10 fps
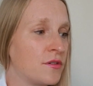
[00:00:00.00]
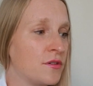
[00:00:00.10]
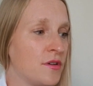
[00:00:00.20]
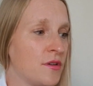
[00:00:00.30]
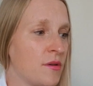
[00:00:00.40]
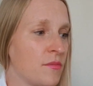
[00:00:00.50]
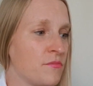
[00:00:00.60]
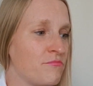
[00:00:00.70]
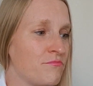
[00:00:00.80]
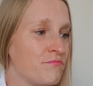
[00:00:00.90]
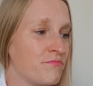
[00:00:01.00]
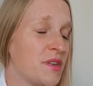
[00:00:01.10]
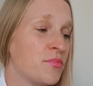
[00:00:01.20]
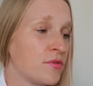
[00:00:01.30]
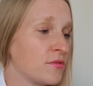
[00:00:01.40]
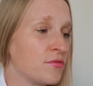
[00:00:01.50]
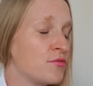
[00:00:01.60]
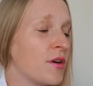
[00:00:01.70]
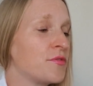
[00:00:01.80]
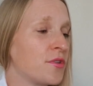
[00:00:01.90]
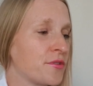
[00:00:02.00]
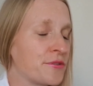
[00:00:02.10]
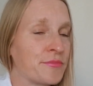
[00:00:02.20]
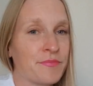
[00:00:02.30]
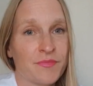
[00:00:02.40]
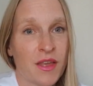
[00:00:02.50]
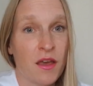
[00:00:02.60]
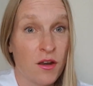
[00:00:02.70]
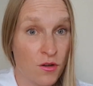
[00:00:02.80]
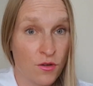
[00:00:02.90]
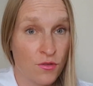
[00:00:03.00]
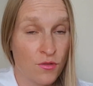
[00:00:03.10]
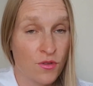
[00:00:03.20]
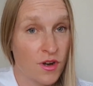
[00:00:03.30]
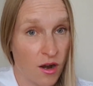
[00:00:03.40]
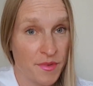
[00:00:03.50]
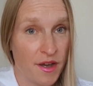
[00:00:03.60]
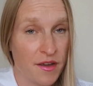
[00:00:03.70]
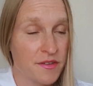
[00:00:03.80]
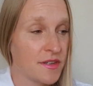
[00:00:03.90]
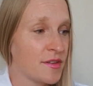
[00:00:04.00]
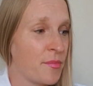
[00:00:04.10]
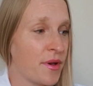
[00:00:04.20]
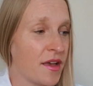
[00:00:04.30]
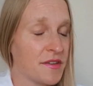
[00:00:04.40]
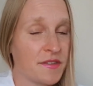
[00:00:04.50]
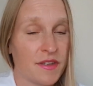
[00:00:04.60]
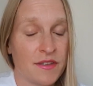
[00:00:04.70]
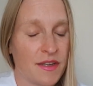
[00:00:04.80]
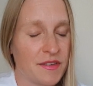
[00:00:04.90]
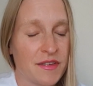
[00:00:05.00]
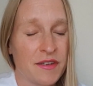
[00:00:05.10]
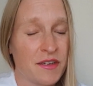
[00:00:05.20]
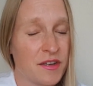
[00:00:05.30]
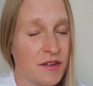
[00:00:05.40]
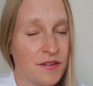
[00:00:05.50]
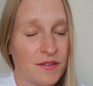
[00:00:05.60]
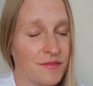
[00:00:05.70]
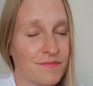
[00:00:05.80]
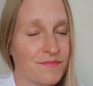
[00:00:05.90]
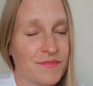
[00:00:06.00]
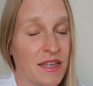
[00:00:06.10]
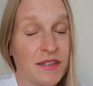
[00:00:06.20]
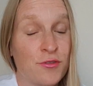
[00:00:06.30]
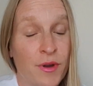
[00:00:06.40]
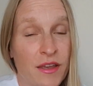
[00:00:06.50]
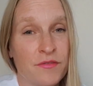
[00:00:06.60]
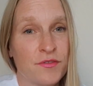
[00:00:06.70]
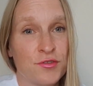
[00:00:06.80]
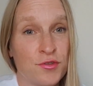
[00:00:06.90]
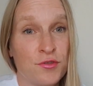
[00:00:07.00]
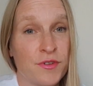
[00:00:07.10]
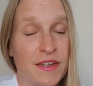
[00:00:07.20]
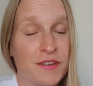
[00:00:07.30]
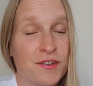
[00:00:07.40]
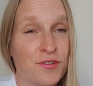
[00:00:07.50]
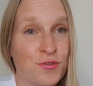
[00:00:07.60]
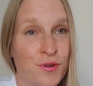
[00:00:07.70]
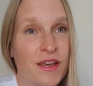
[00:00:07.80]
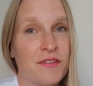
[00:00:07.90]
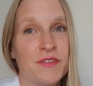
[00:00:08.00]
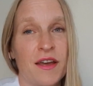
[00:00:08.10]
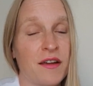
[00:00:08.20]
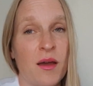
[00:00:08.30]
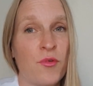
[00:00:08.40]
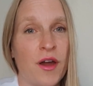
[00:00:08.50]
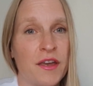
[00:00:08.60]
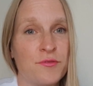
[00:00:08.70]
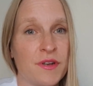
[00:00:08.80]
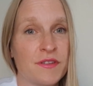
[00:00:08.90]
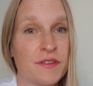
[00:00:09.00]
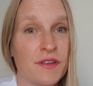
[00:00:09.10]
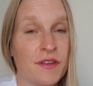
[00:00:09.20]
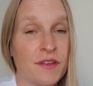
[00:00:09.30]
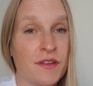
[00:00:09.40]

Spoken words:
or people who have done low carb diets in the past and that crave sugar, that crave their carbohydrates.